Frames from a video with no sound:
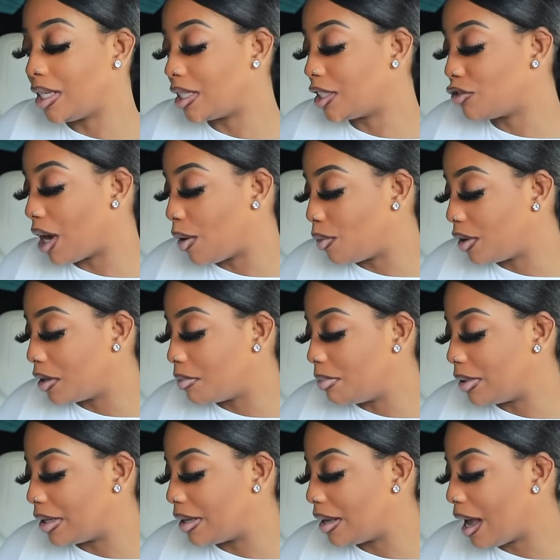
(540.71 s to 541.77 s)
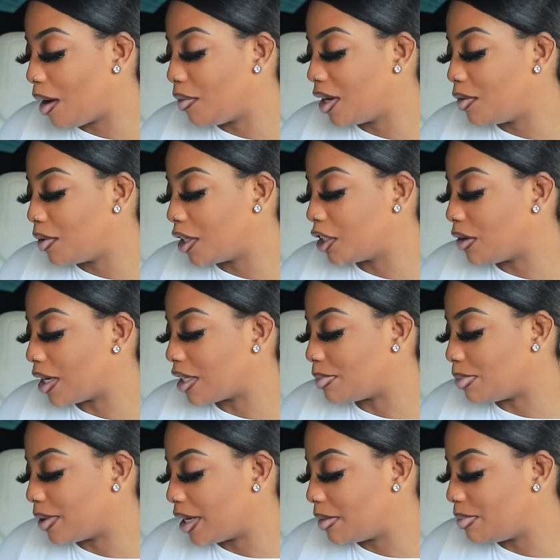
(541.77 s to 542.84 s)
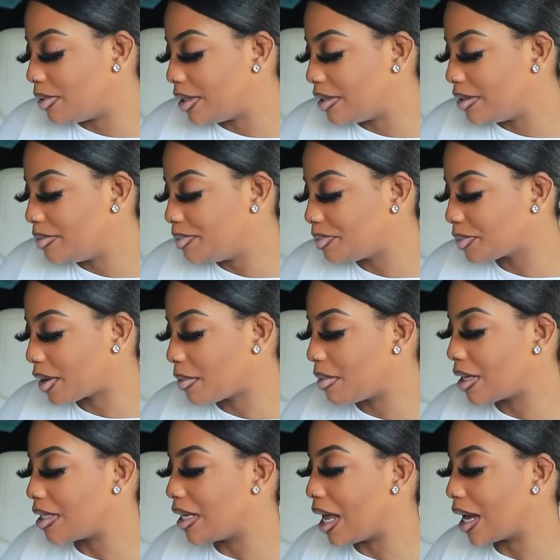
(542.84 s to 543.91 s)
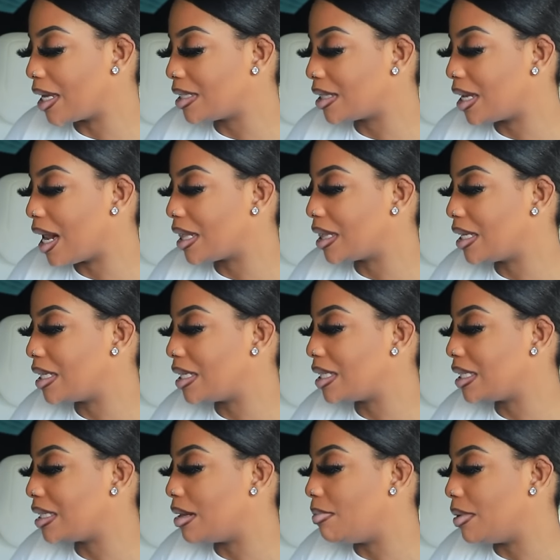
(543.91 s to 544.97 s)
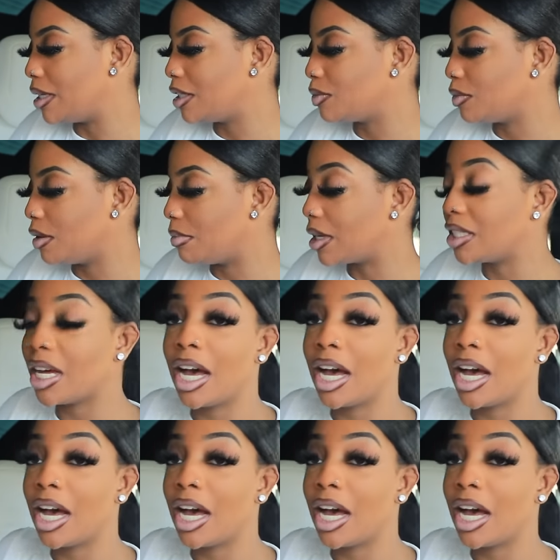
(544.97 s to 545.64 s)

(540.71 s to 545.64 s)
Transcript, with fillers: and just try one, but I really want to try this bread pudding because, like I said, I think this is the best one. Because